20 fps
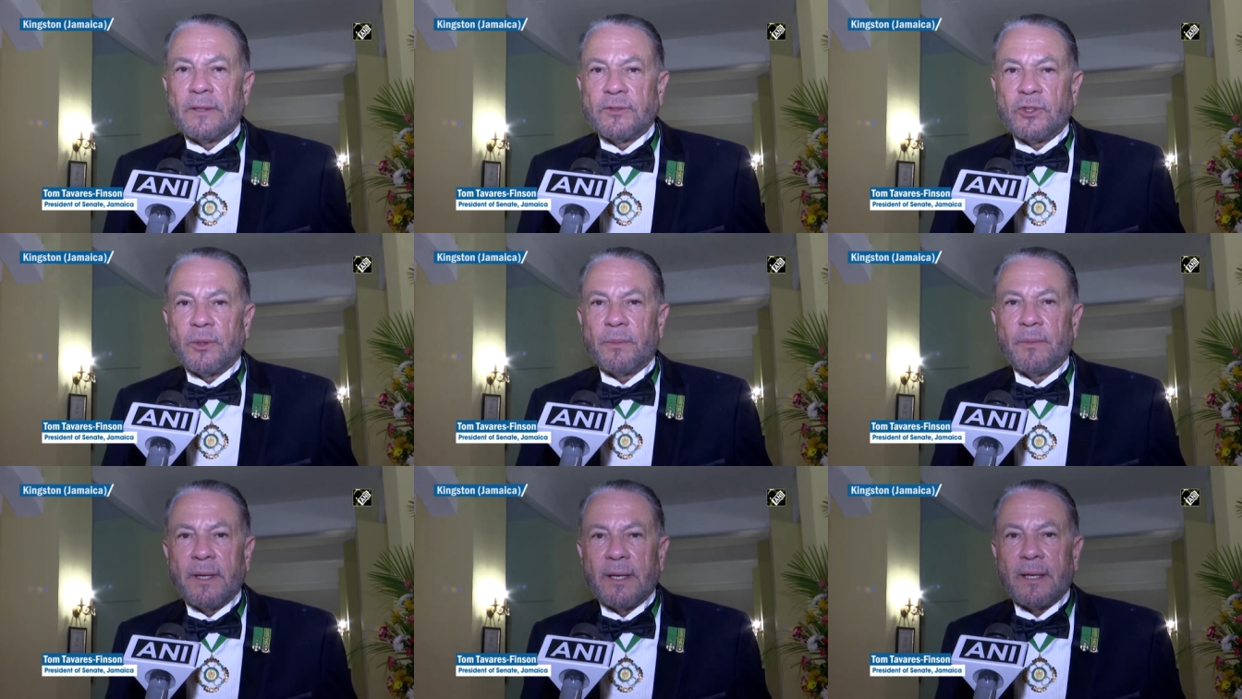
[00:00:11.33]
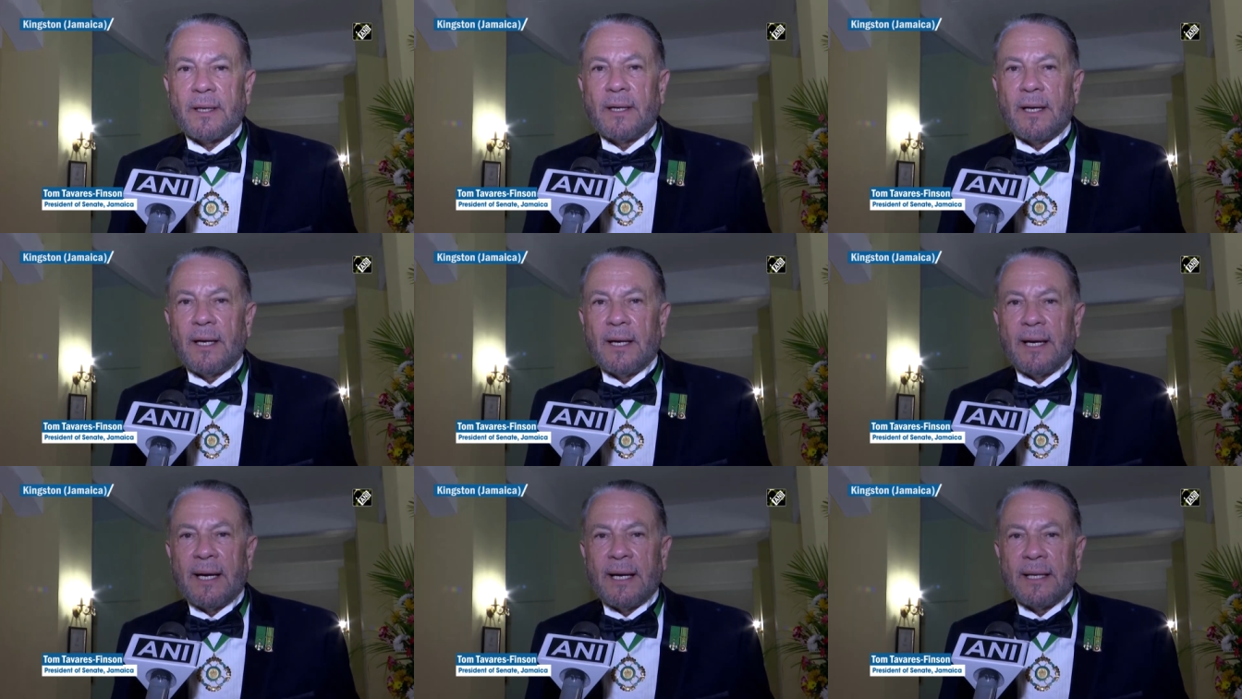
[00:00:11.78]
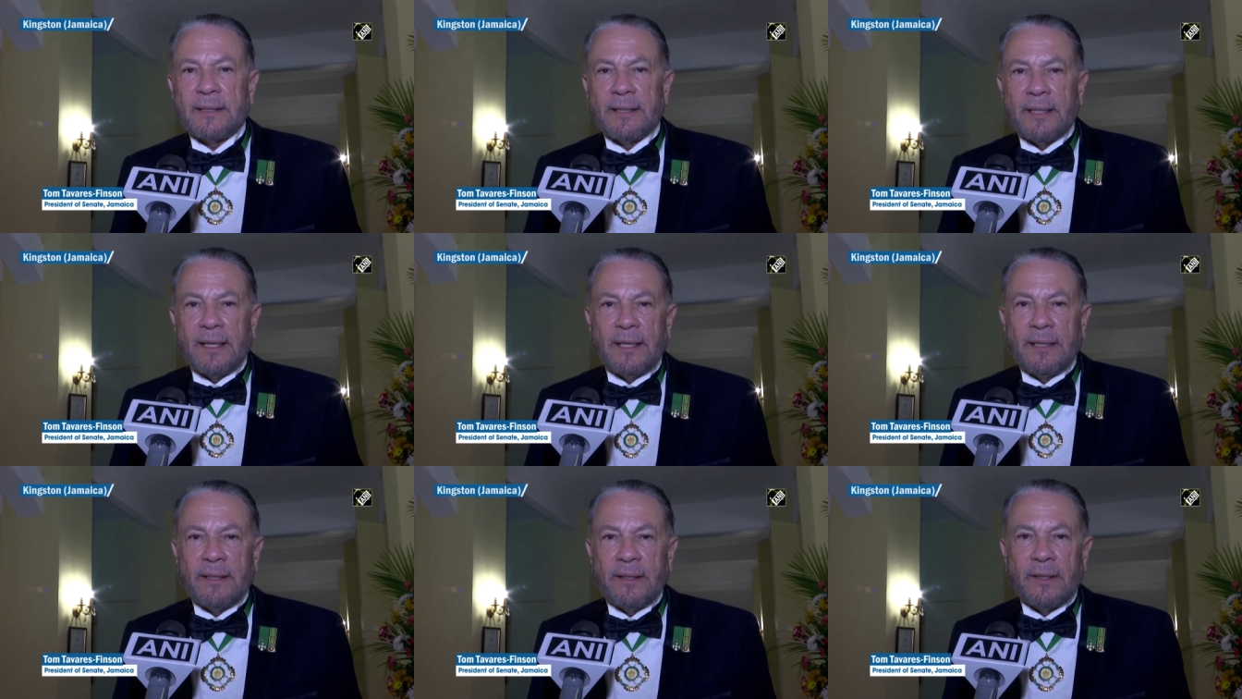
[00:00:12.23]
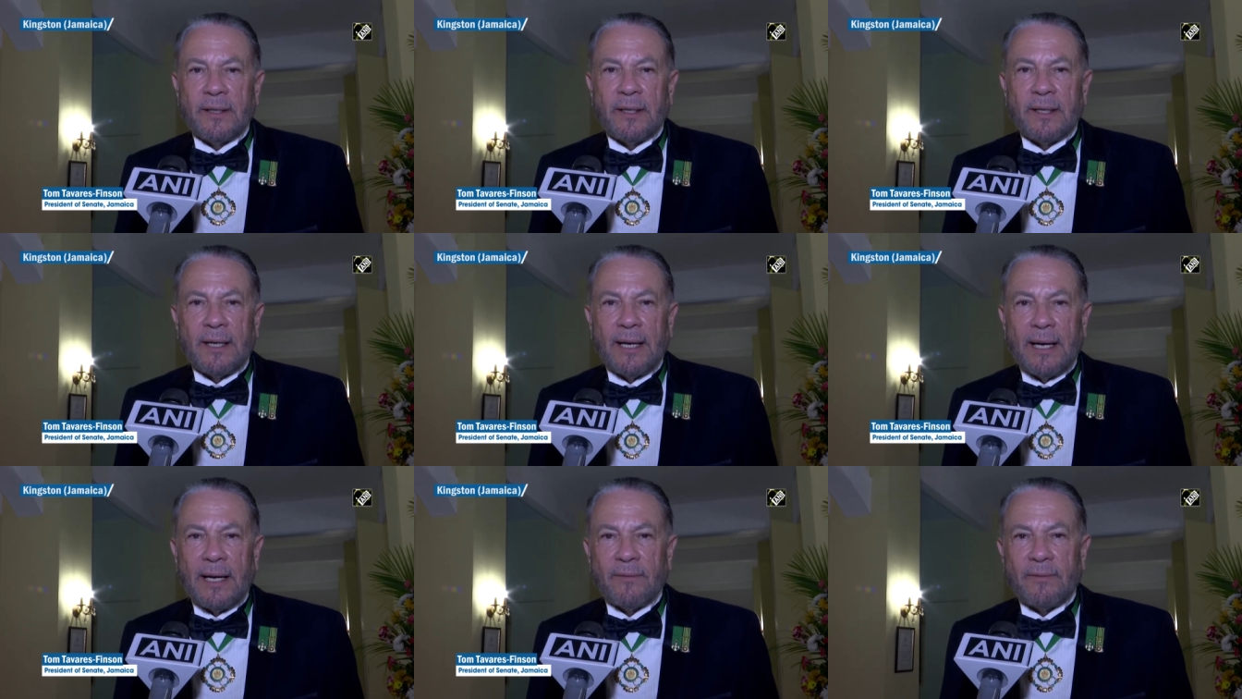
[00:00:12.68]
Jamaica and
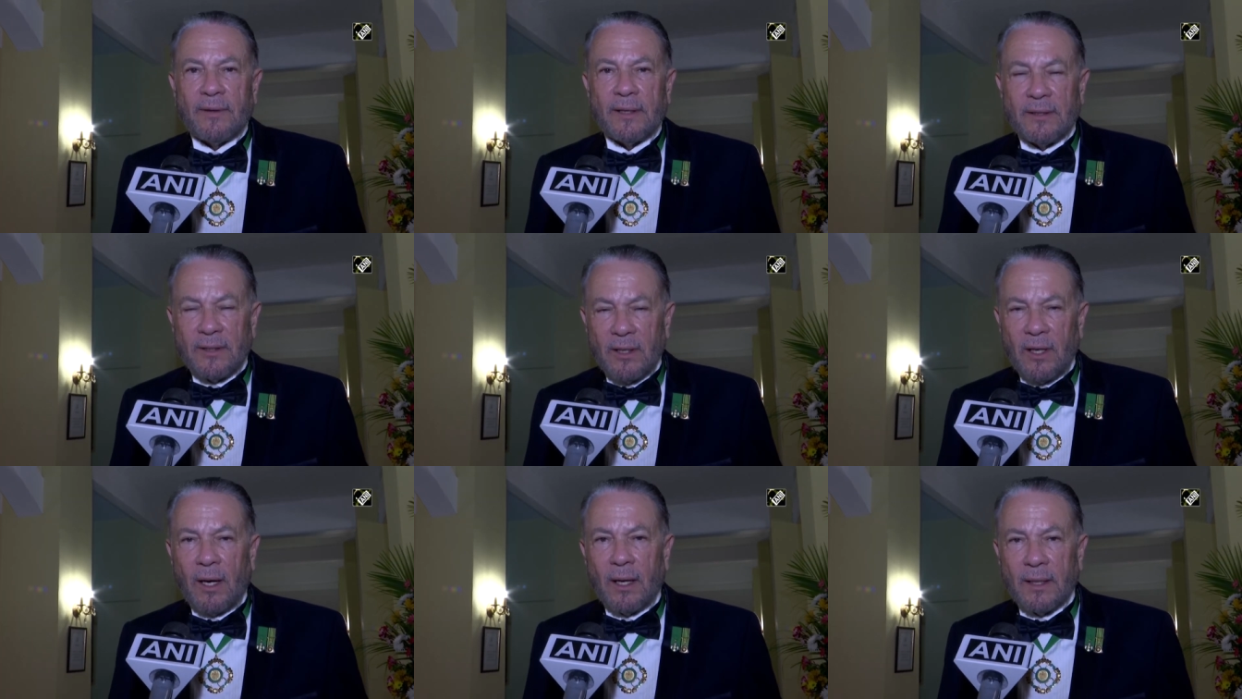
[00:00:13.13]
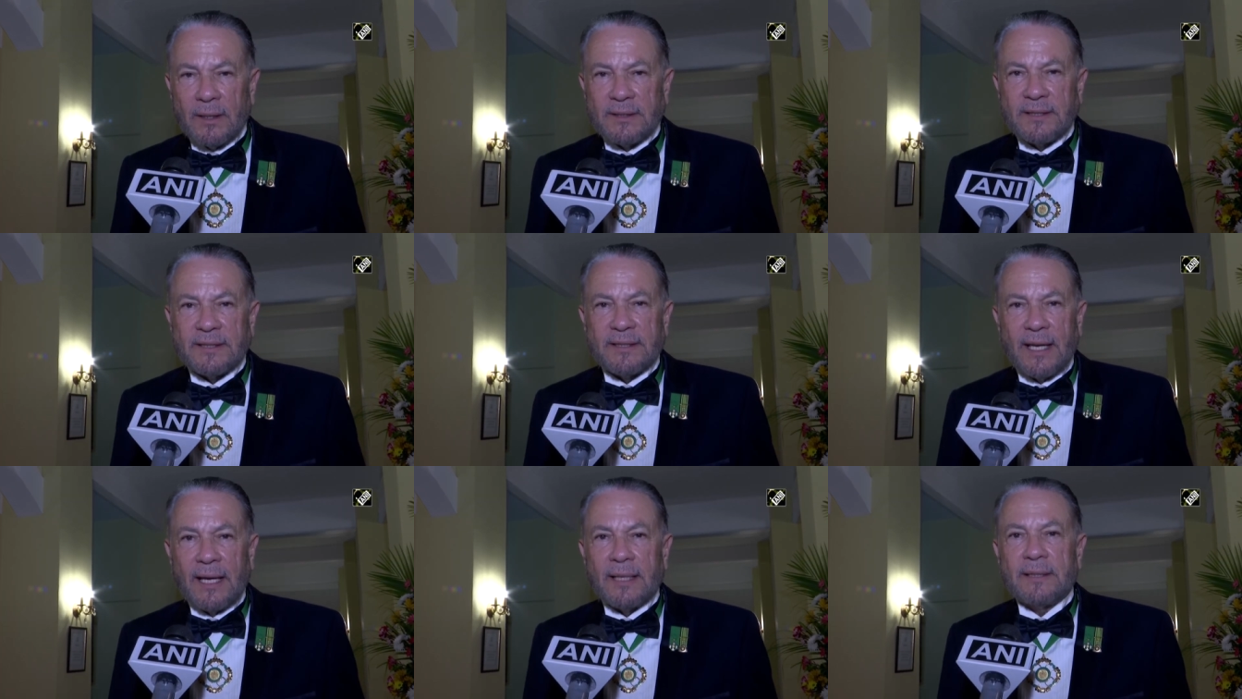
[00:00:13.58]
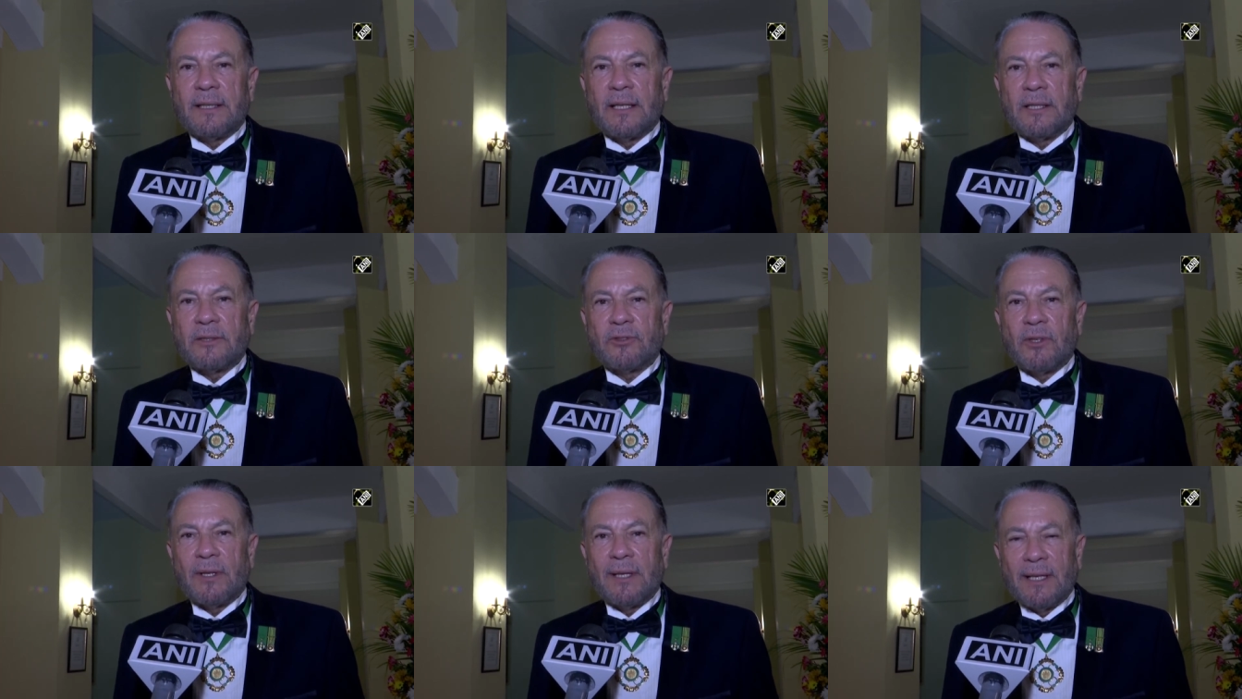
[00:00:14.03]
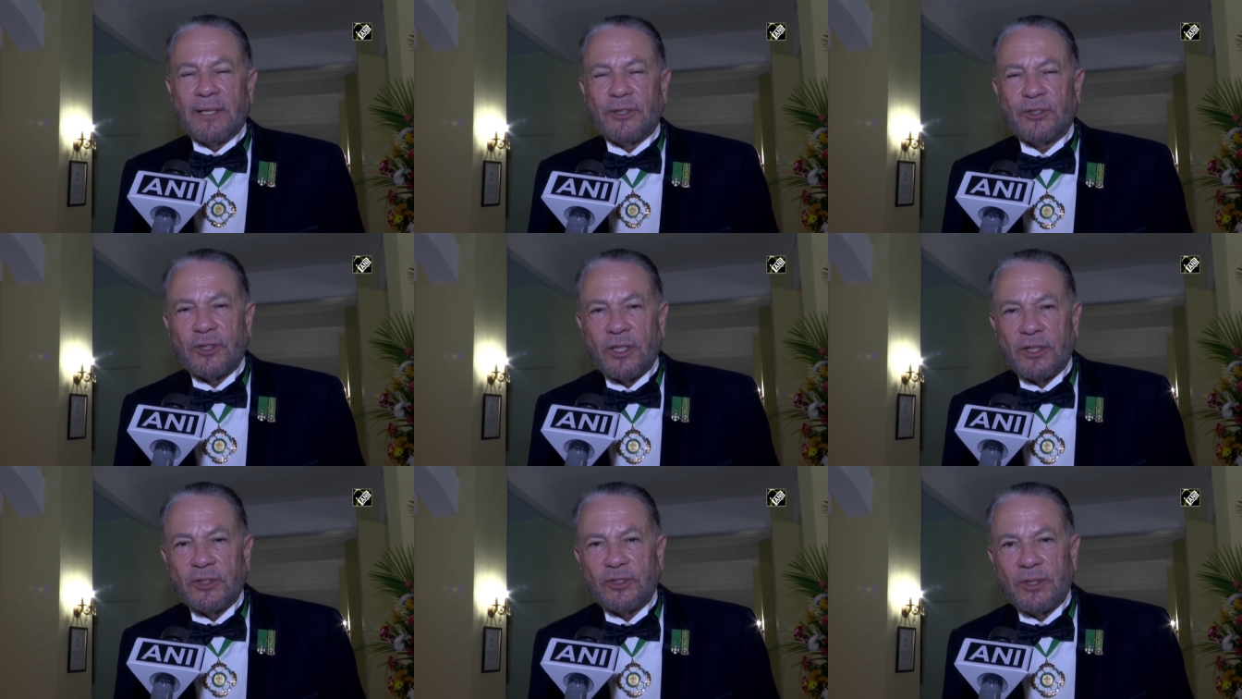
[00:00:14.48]
India have a long-standing
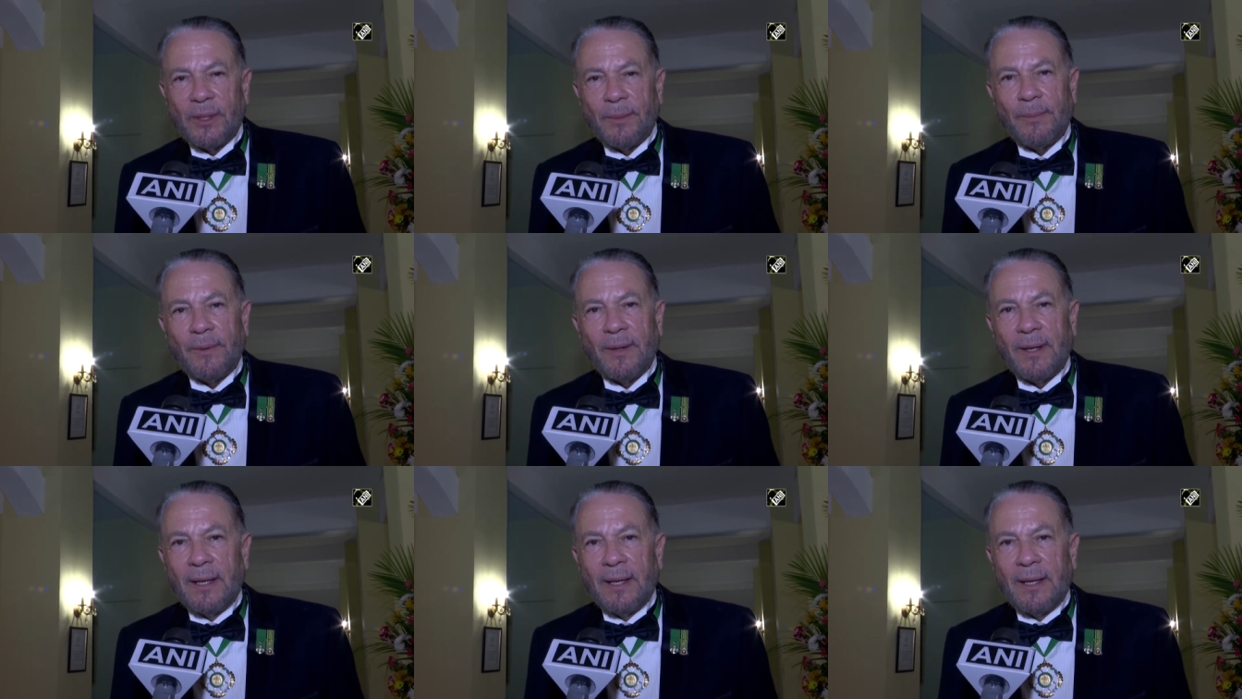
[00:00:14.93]
relationship